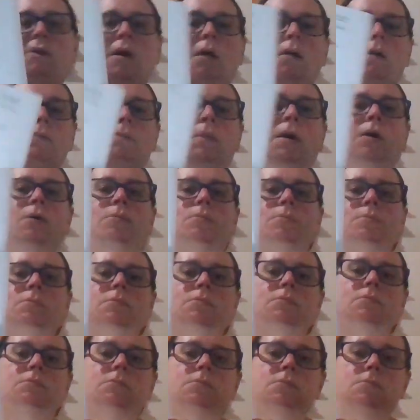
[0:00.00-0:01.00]
round about
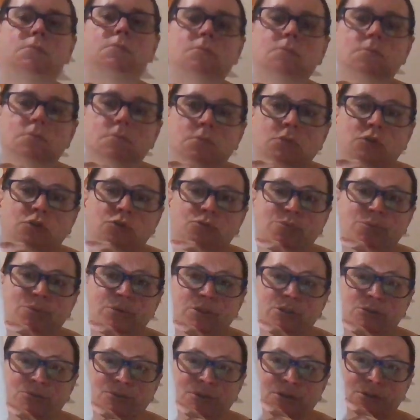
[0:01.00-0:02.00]

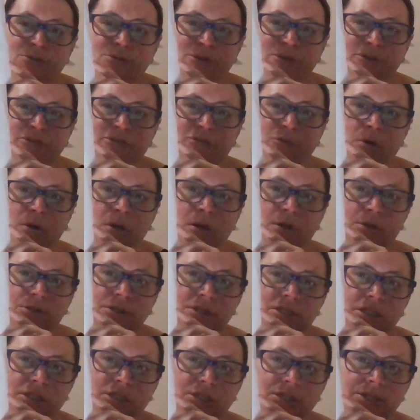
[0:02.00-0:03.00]
between 300 to 400
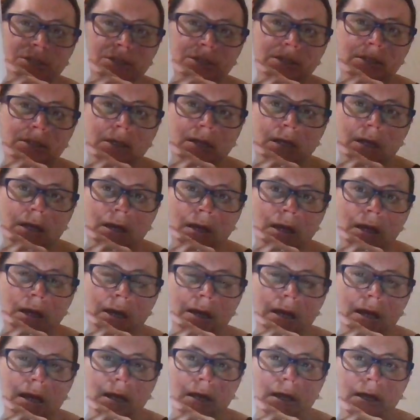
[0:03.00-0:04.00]
stitches.
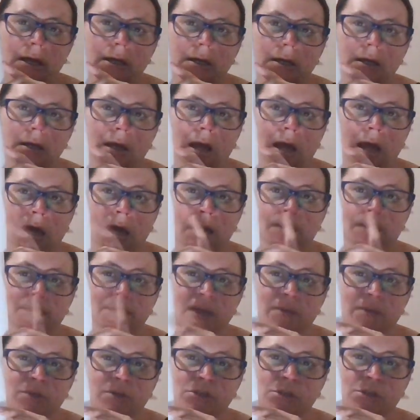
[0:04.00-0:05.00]

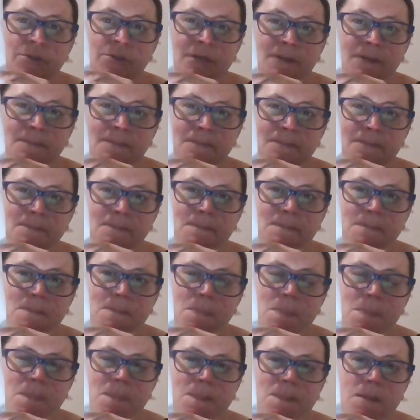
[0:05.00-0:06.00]
Amy Stewart,
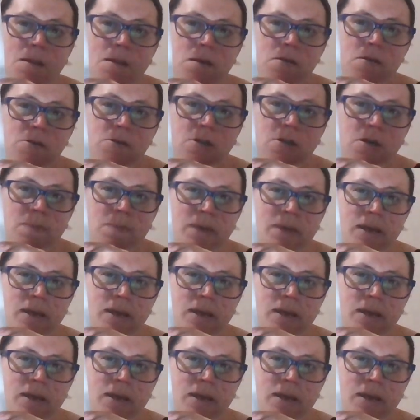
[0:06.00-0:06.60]
charted